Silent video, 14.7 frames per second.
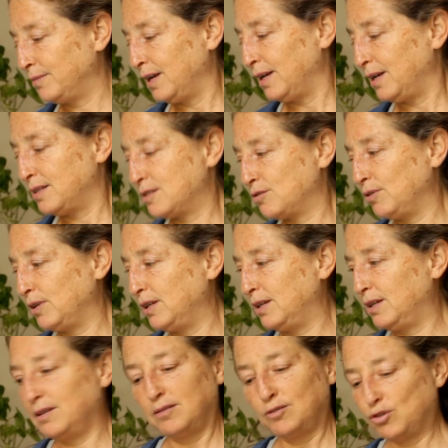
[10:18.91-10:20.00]
it's
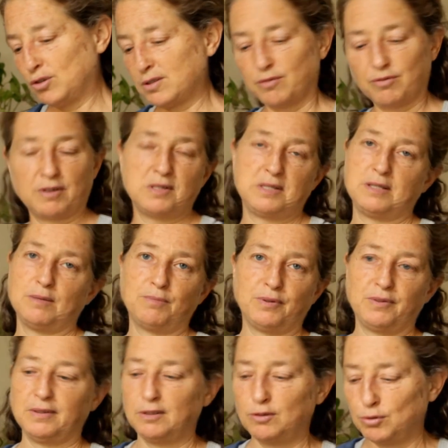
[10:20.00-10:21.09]
really just a very simple
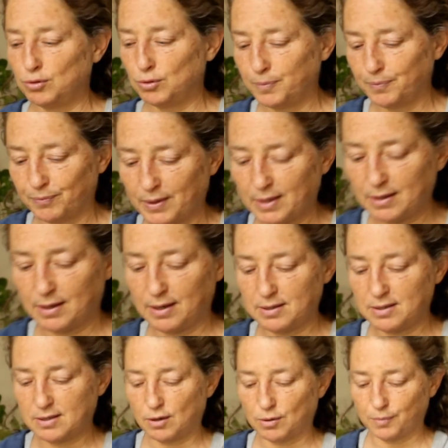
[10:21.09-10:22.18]
thing to do.
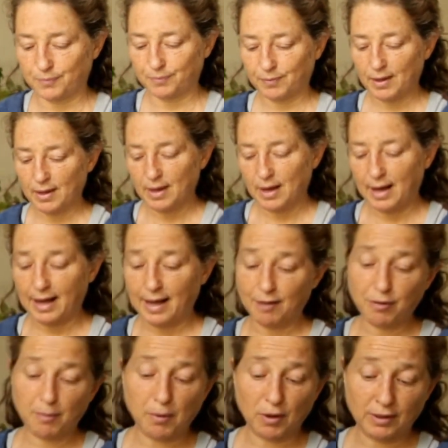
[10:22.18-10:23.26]
So I have
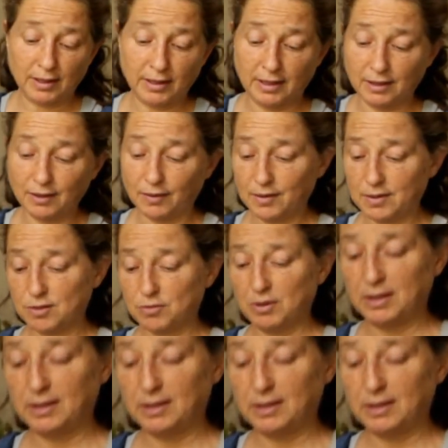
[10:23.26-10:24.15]
a bottle here. It's really